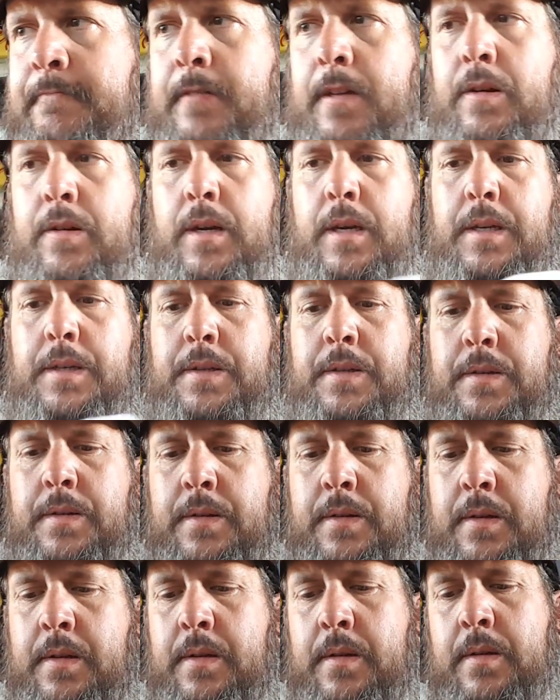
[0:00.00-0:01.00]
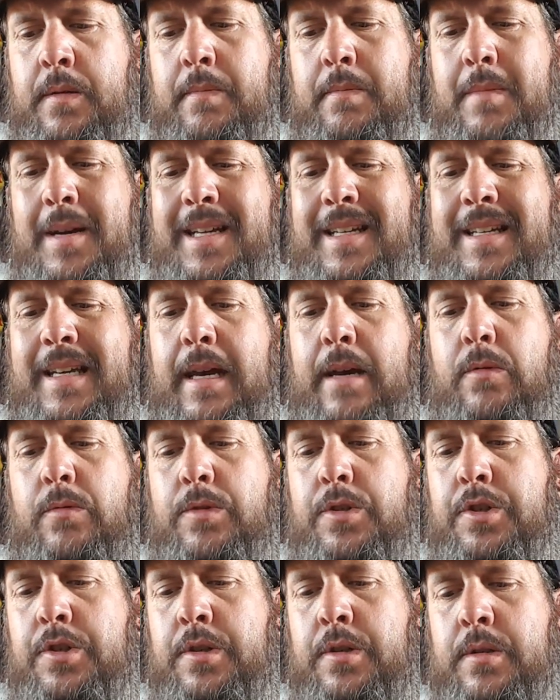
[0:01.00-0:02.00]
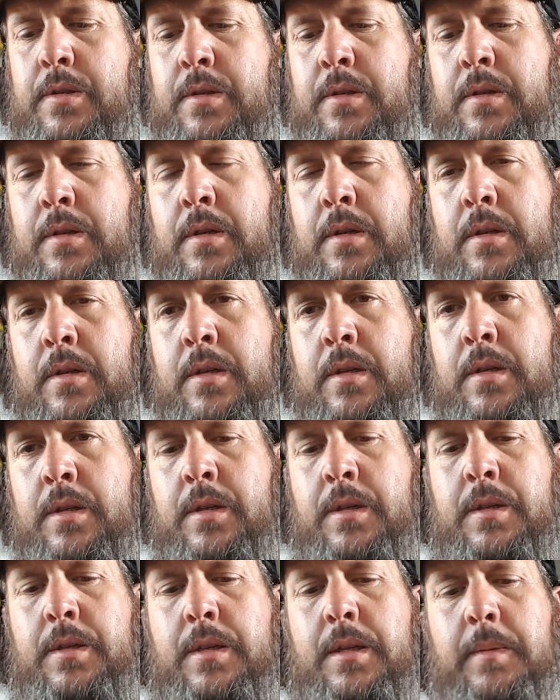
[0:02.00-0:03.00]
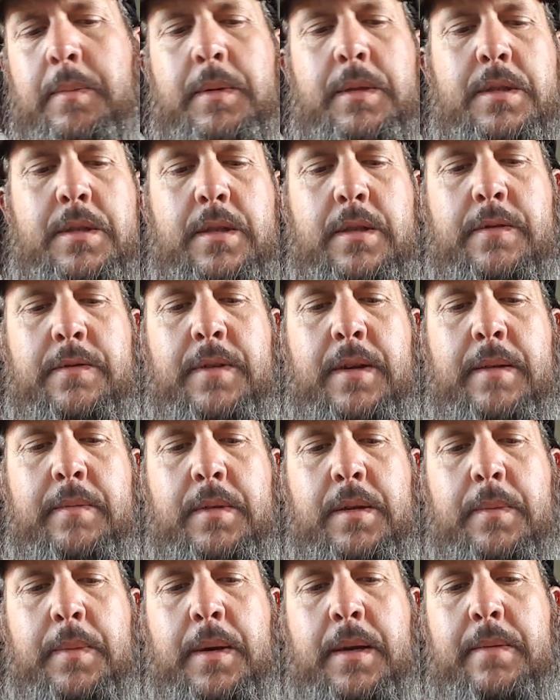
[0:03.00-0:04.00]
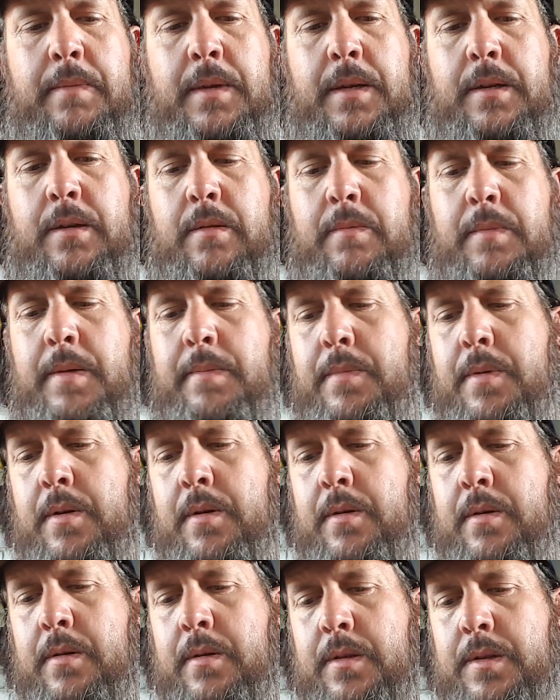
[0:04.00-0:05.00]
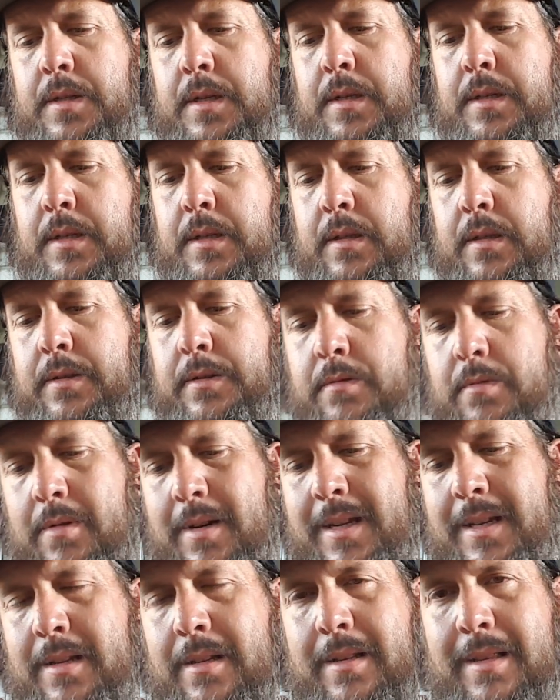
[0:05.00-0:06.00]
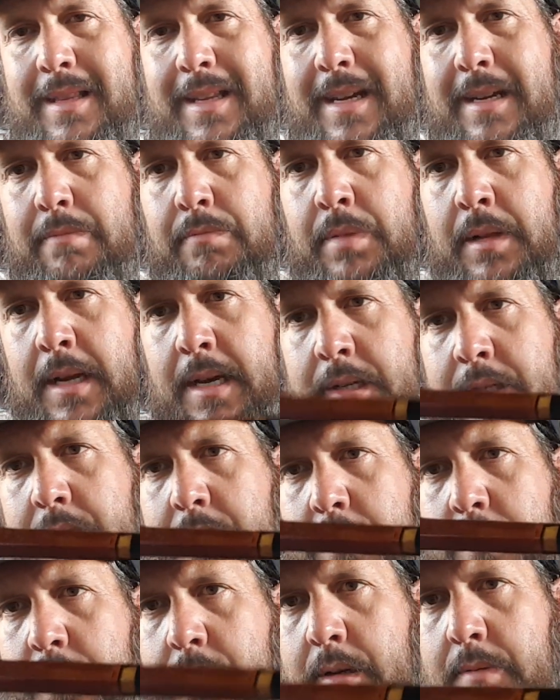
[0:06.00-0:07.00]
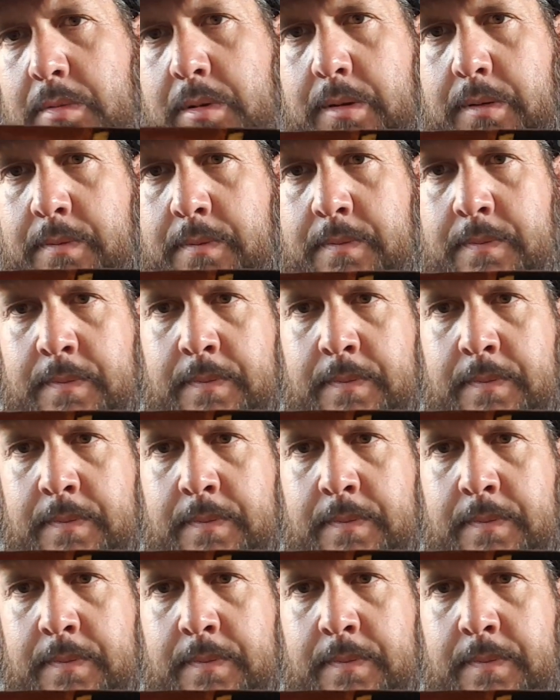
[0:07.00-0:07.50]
Alright, my couch. PC family pipe maker member. Sent in this great light blasted Dublin.